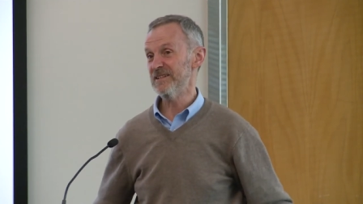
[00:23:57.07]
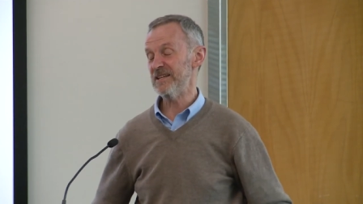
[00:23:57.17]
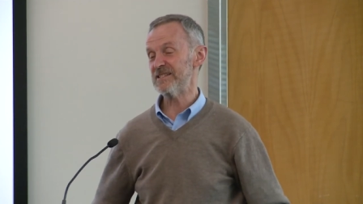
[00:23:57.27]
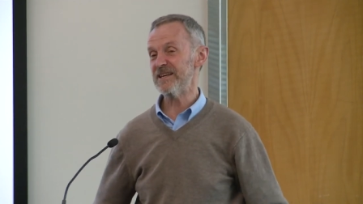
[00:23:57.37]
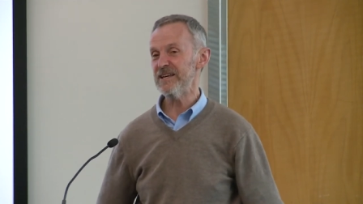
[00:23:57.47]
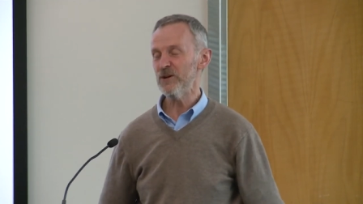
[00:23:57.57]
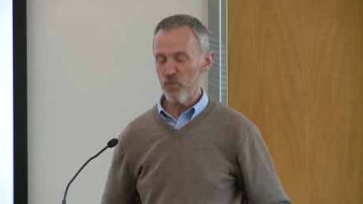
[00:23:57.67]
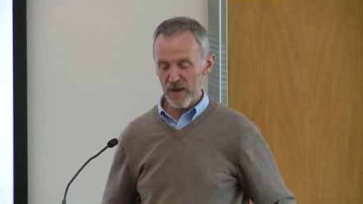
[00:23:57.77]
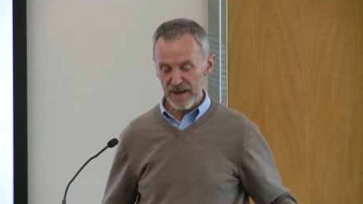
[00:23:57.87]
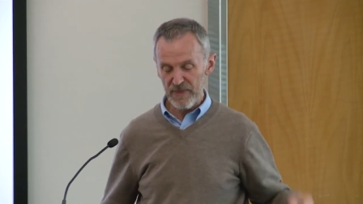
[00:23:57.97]
It's in a
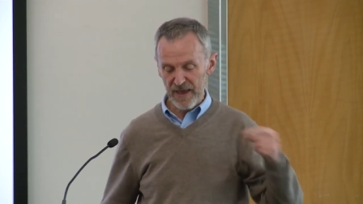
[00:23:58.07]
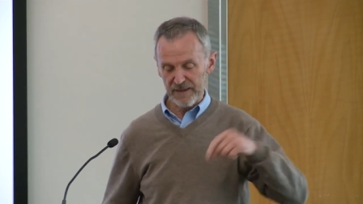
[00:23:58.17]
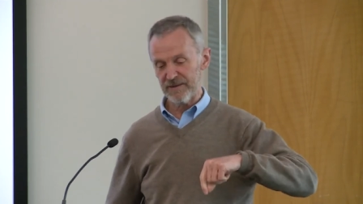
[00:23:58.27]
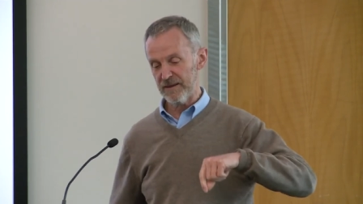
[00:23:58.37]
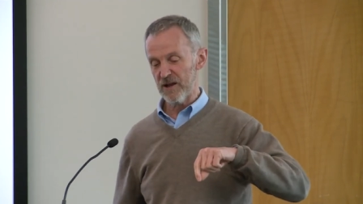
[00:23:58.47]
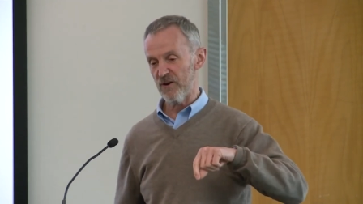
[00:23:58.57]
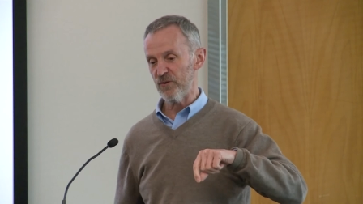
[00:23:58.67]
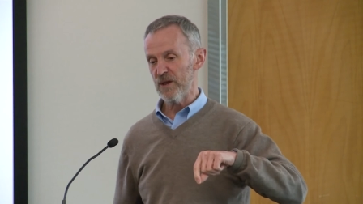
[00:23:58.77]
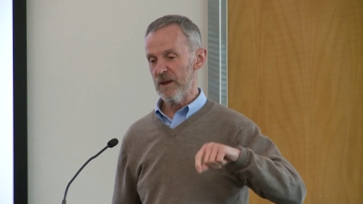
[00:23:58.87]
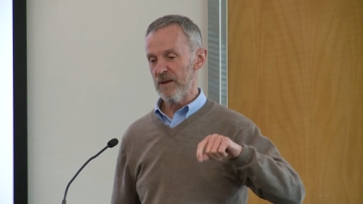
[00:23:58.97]
way that thing
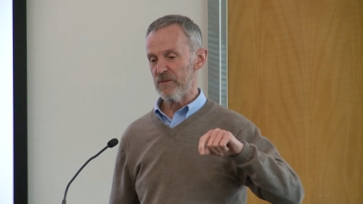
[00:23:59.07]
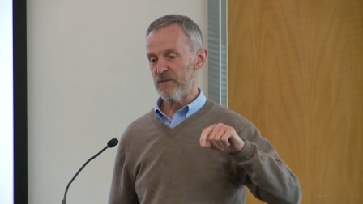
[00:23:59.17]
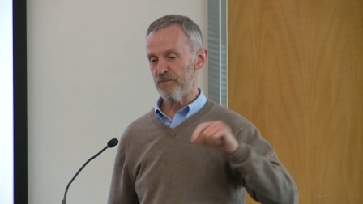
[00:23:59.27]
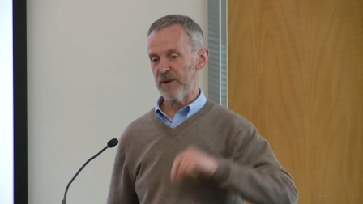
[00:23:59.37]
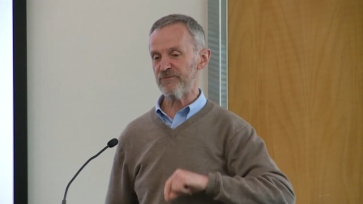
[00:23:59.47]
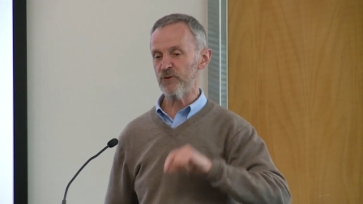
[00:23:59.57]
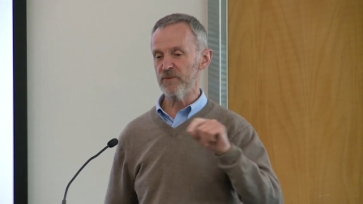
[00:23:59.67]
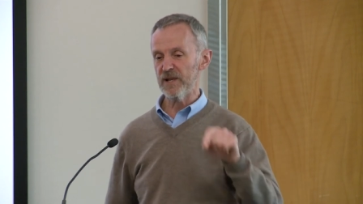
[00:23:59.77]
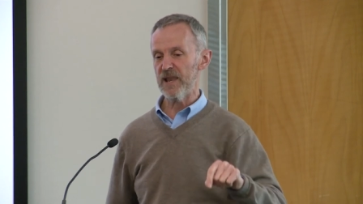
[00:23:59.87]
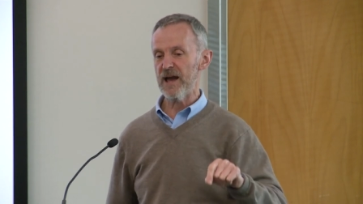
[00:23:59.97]
of the
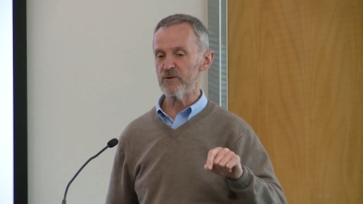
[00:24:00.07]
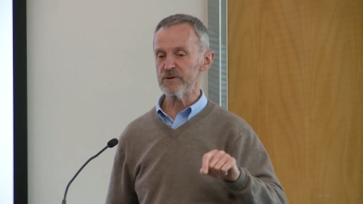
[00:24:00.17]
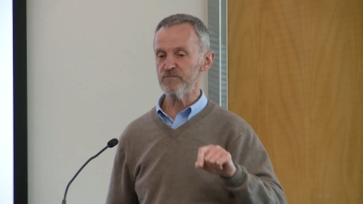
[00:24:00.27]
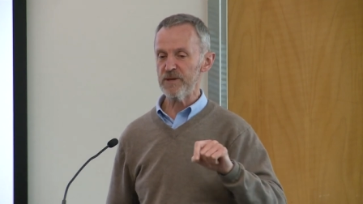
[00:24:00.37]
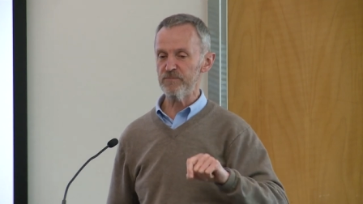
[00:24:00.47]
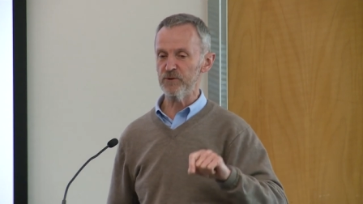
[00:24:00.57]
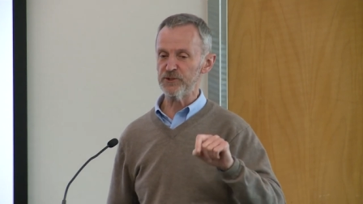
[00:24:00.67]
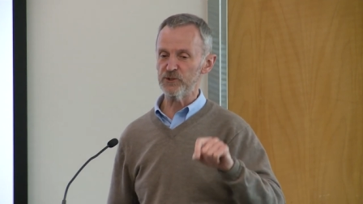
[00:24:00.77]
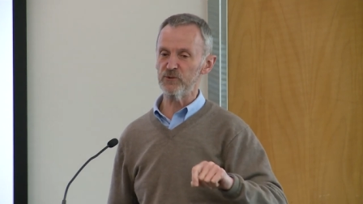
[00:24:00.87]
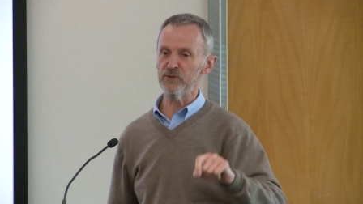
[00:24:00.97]
platform allowing people
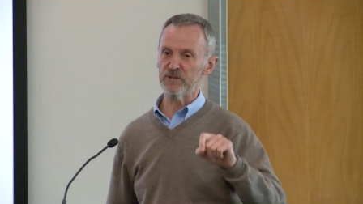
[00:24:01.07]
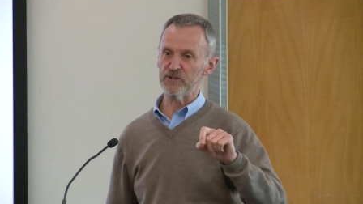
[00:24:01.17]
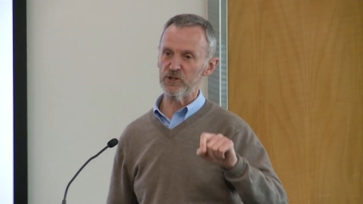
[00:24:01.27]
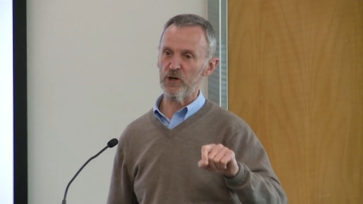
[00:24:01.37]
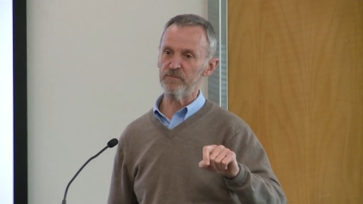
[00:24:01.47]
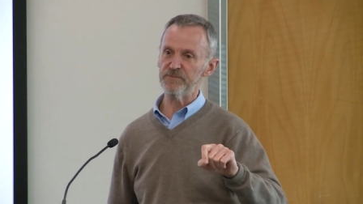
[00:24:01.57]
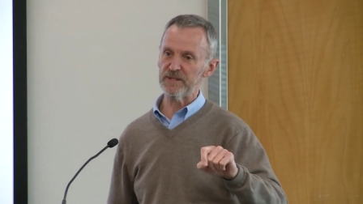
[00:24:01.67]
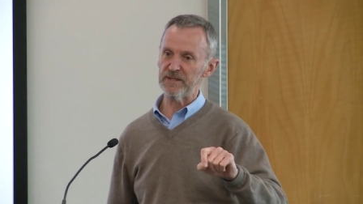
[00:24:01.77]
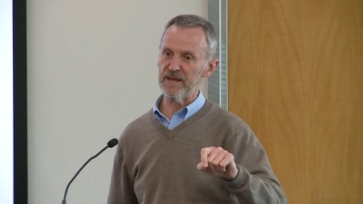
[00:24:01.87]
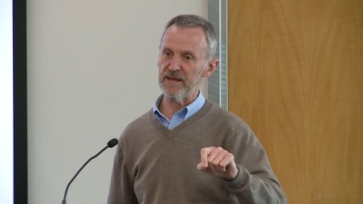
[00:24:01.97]
to do the job
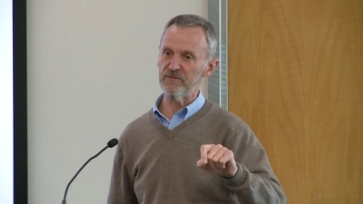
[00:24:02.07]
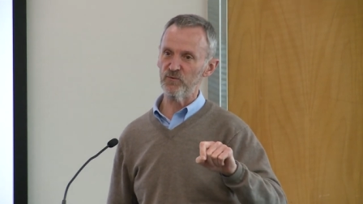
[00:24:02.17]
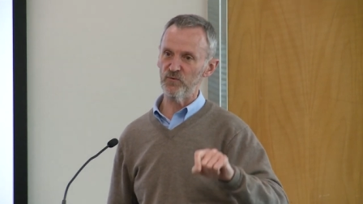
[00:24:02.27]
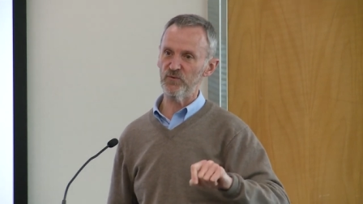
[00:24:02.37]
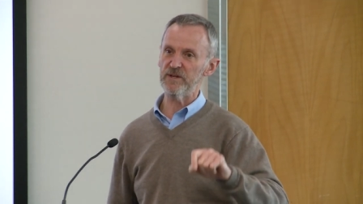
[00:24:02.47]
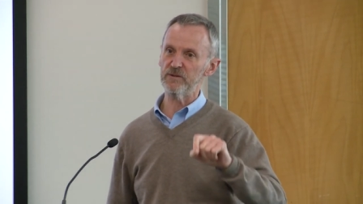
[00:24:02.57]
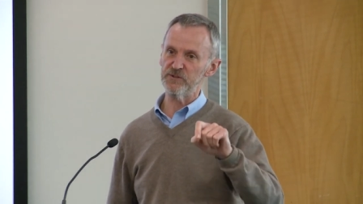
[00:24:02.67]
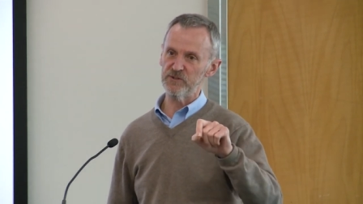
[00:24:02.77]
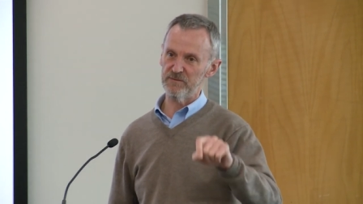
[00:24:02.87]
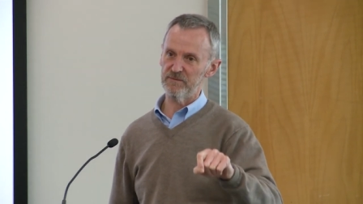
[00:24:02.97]
that they feel
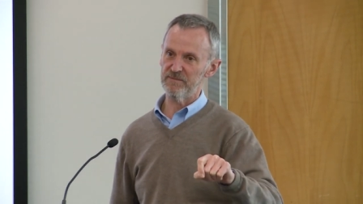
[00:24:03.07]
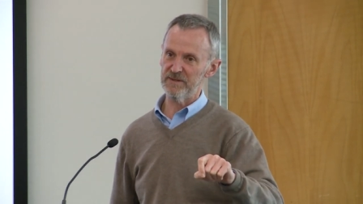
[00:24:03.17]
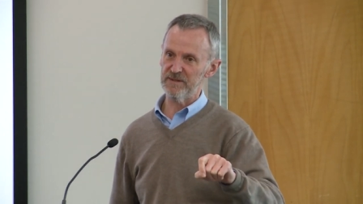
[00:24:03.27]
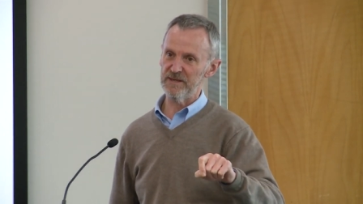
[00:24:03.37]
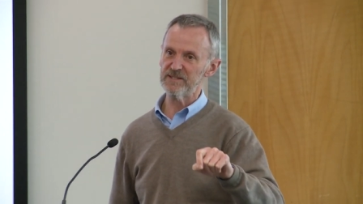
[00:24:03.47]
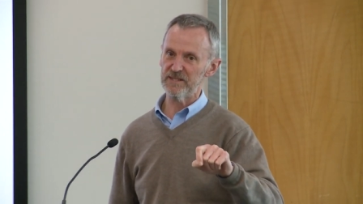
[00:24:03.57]
that it's